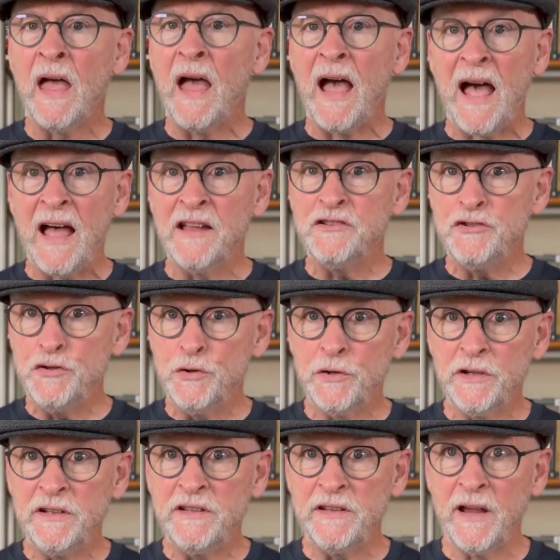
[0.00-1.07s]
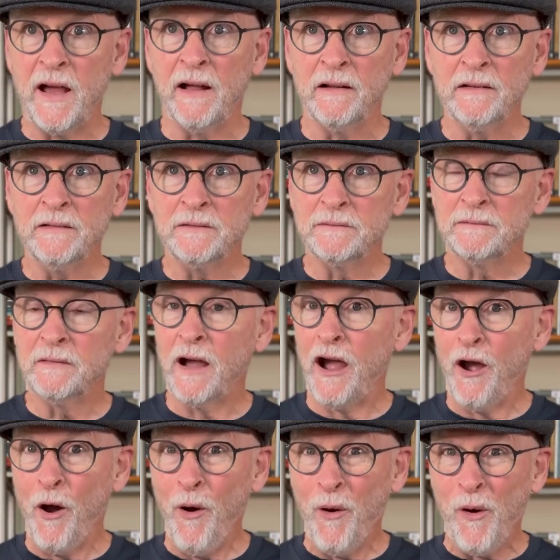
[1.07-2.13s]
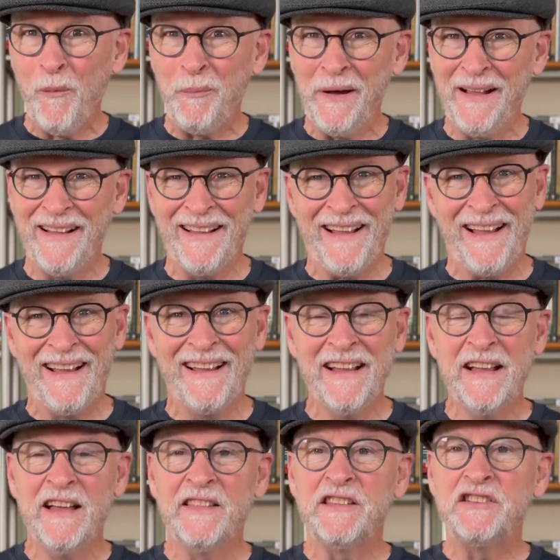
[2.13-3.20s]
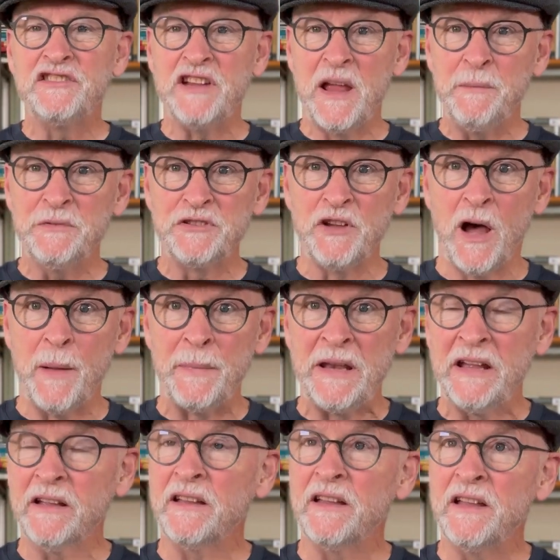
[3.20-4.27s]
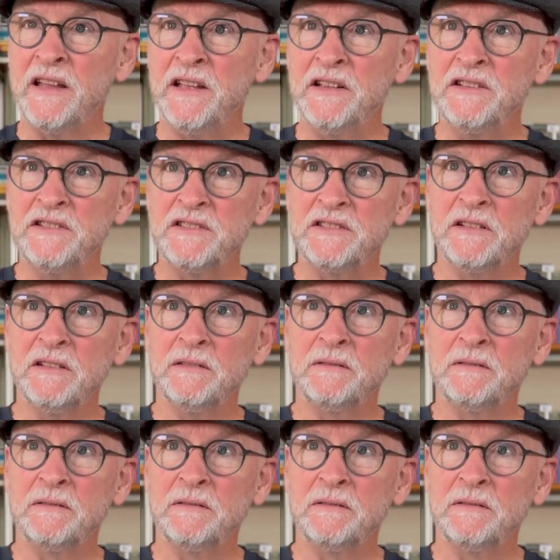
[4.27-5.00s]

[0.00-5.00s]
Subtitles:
As you could tell, I hope, the James Dominic is